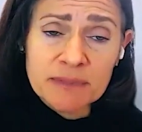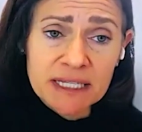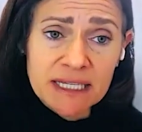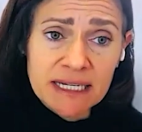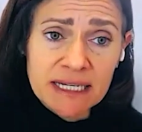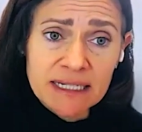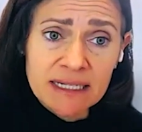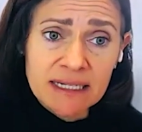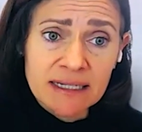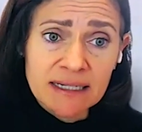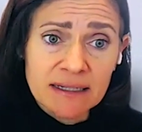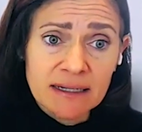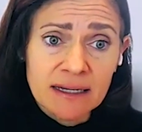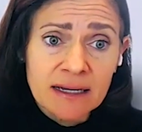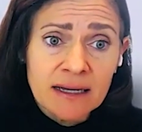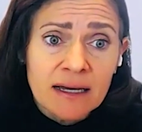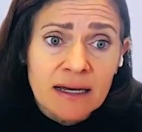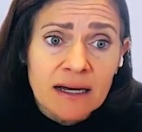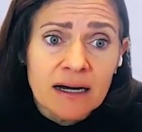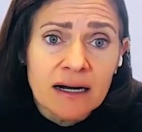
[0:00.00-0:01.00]
the
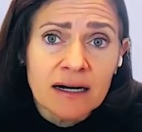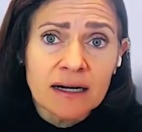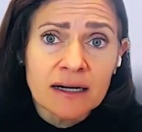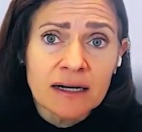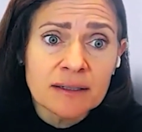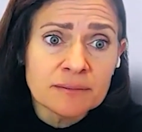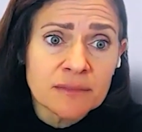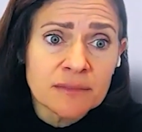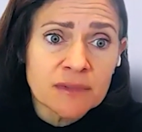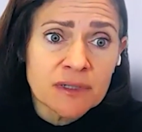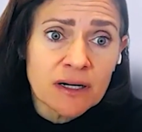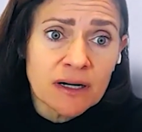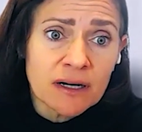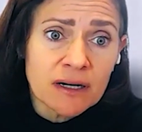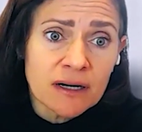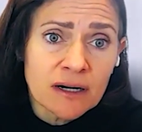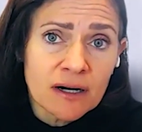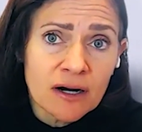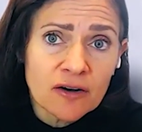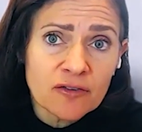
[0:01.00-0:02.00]
beginning,
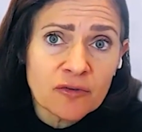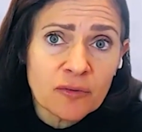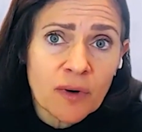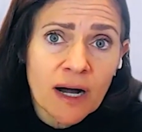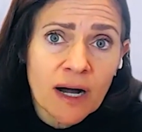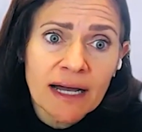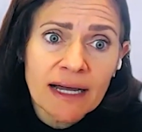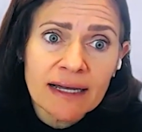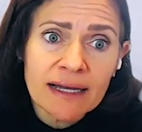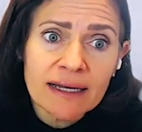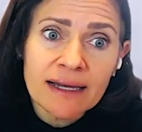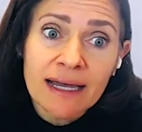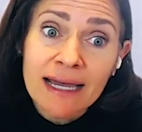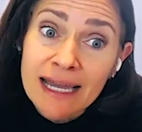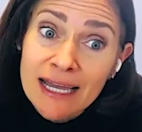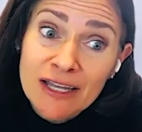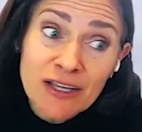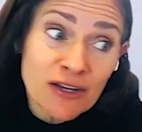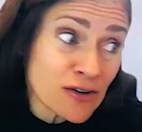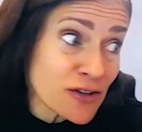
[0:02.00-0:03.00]
of why,
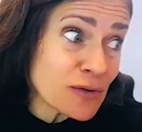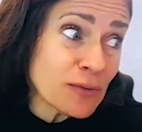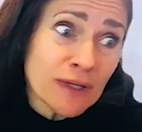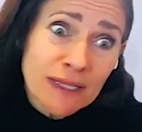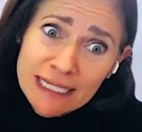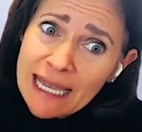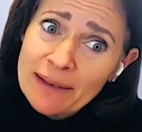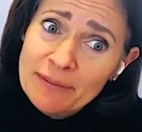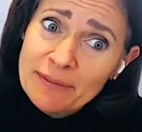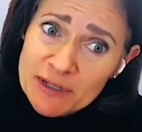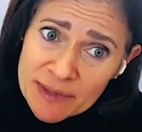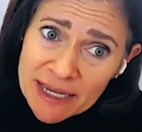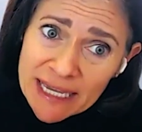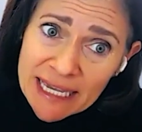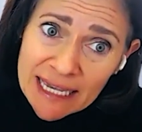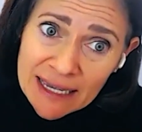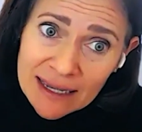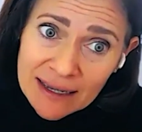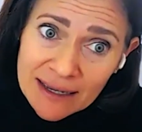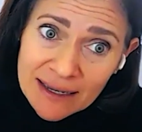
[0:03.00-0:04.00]
hey, you're the one that came to
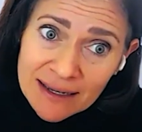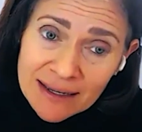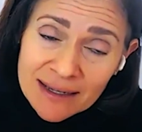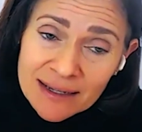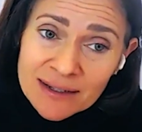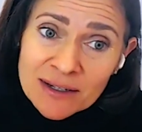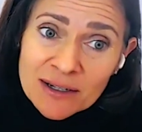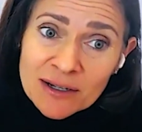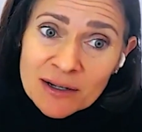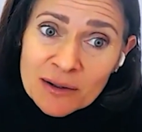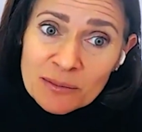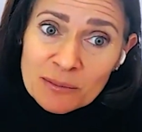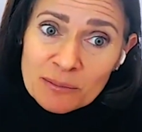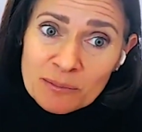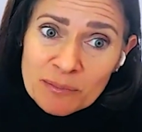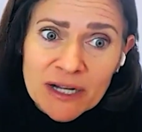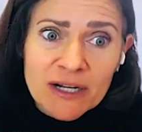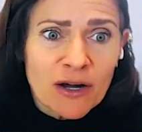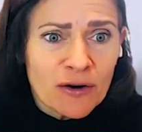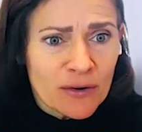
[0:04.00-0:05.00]
me,
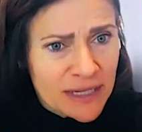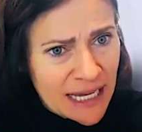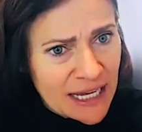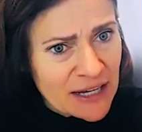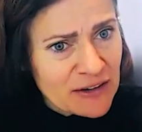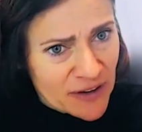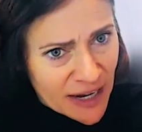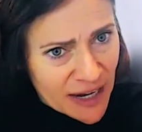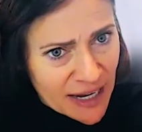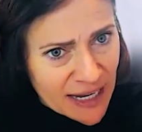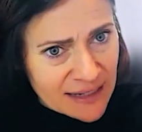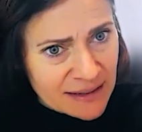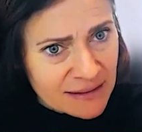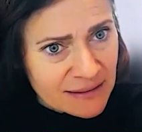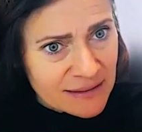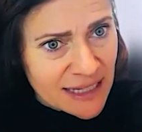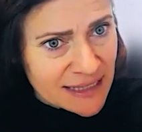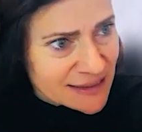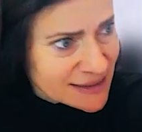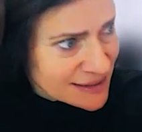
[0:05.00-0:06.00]
but okay,
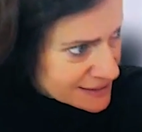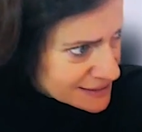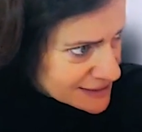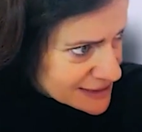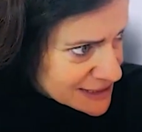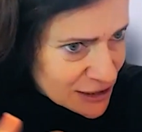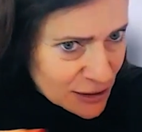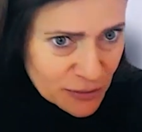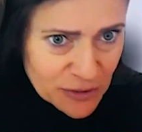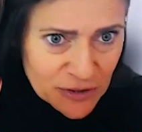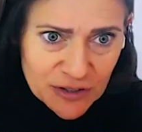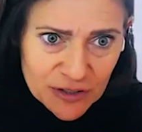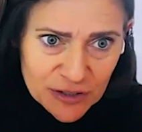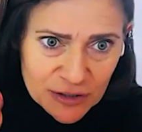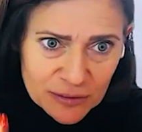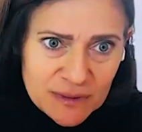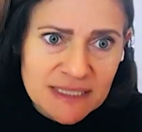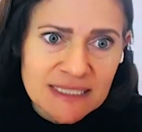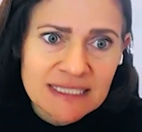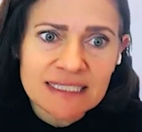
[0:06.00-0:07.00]
fine, let's deal with
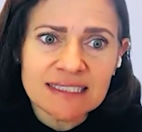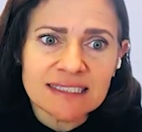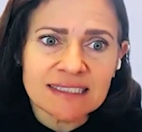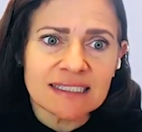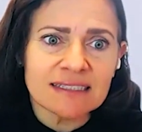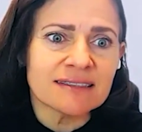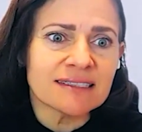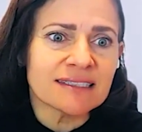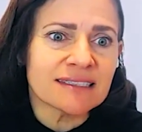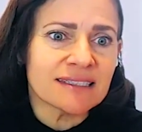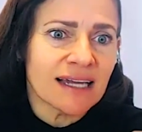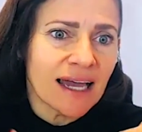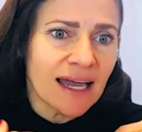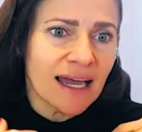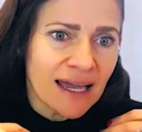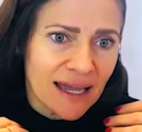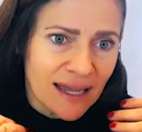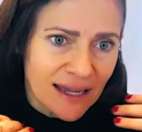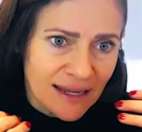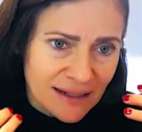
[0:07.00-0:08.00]
your resistance
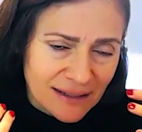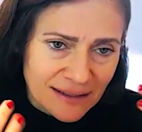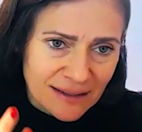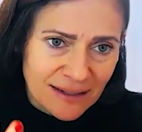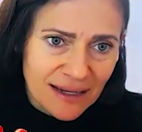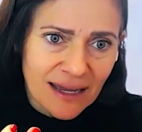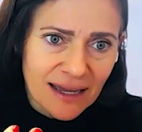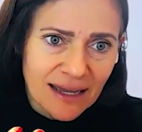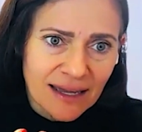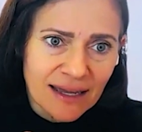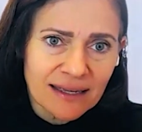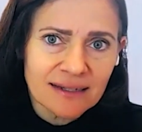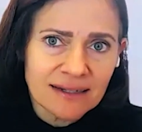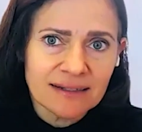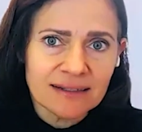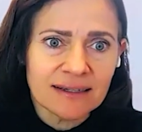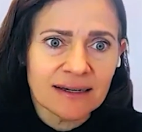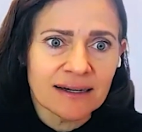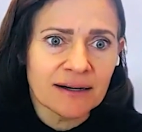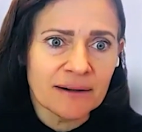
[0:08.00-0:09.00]
and
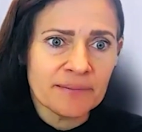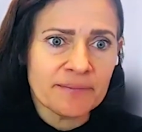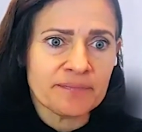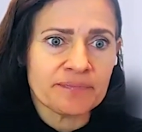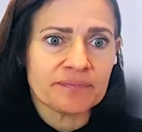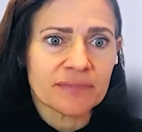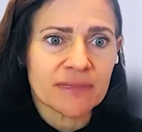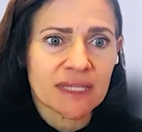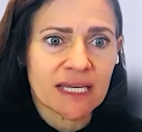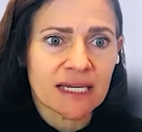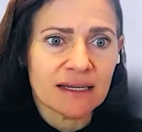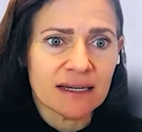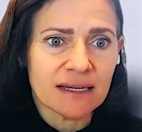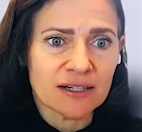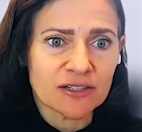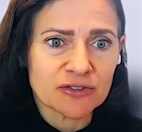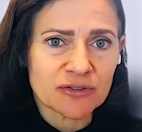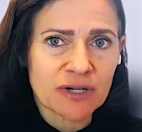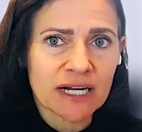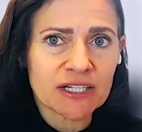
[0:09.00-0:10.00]

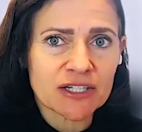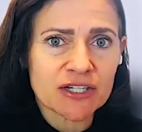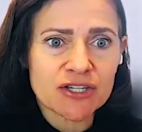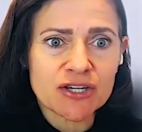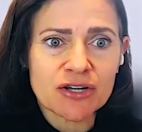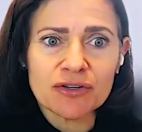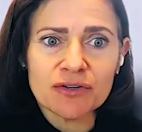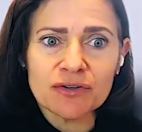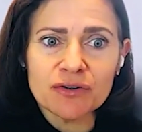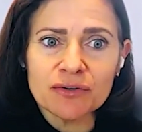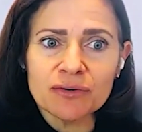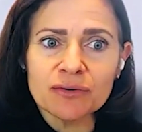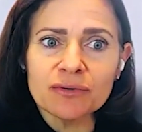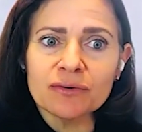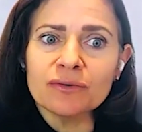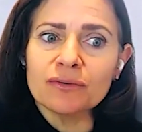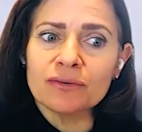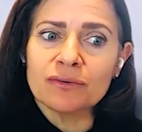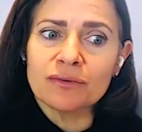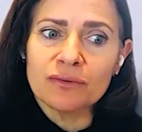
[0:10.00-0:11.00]
try to show
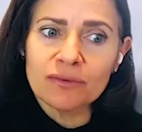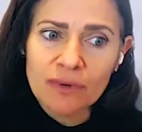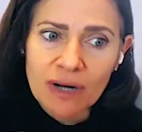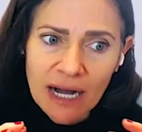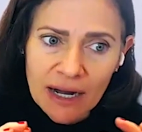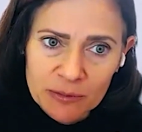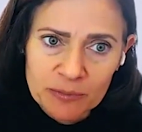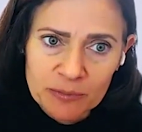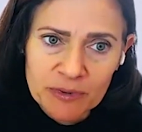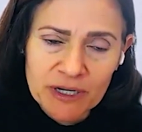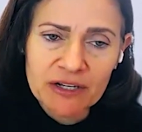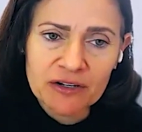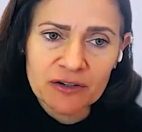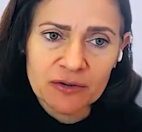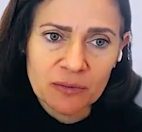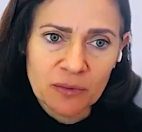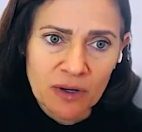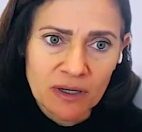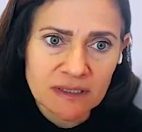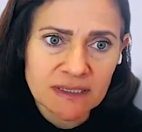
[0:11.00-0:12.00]
you how to bring
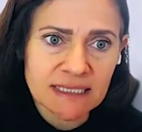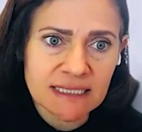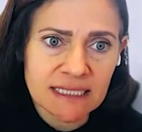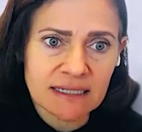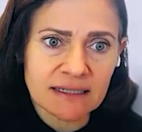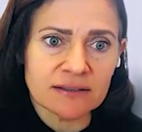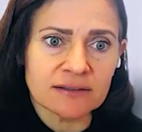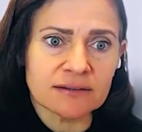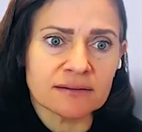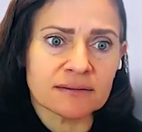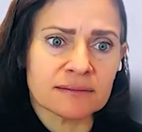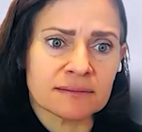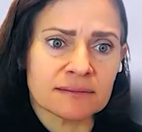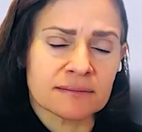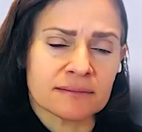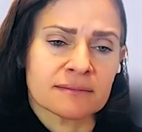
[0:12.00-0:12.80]
your walls down.